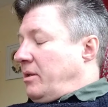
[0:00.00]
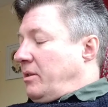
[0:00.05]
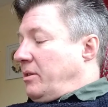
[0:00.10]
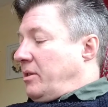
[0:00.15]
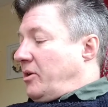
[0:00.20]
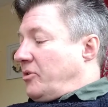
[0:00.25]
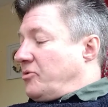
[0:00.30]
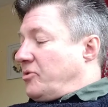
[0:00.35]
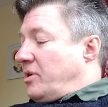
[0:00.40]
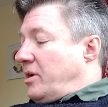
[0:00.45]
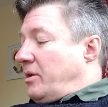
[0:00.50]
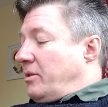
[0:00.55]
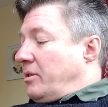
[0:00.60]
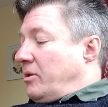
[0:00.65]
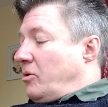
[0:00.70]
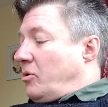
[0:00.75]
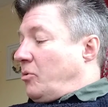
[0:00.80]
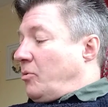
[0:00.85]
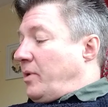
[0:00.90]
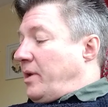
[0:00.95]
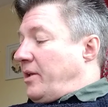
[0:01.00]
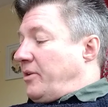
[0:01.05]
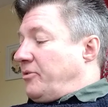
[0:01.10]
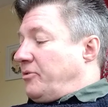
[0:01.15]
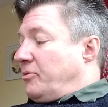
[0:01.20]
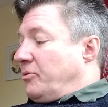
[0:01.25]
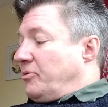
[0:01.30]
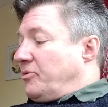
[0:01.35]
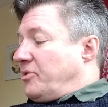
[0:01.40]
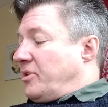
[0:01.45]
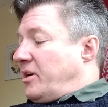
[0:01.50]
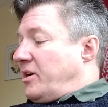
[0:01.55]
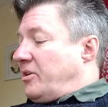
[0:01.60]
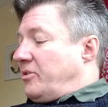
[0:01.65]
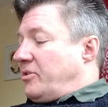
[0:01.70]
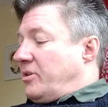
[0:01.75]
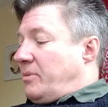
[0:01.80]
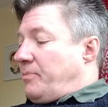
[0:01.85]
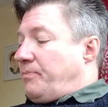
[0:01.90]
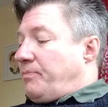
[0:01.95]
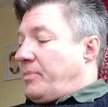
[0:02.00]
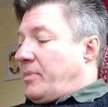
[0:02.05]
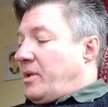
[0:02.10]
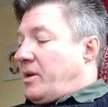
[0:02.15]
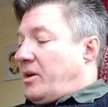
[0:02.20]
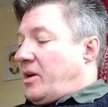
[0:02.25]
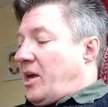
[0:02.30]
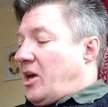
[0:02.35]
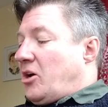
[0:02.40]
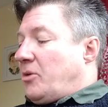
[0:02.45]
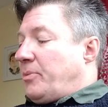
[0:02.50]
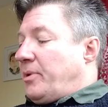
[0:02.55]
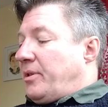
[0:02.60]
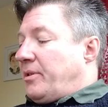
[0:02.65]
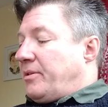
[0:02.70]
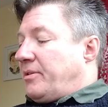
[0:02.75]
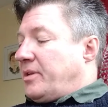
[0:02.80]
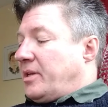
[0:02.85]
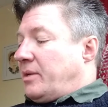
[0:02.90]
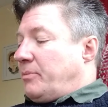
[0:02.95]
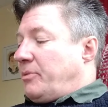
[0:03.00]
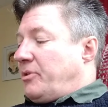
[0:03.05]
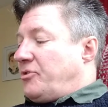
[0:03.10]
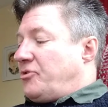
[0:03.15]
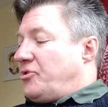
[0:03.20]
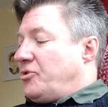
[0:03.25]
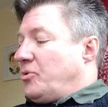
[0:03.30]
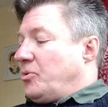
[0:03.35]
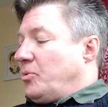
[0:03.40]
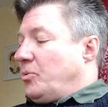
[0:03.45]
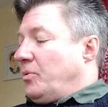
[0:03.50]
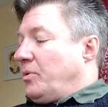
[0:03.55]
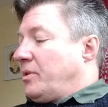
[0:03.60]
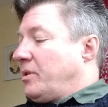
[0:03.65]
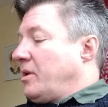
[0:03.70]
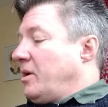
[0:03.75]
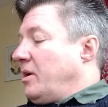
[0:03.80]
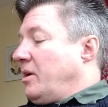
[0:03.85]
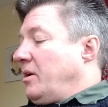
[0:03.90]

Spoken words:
such as oriental diadem, a helmet studded with jewels,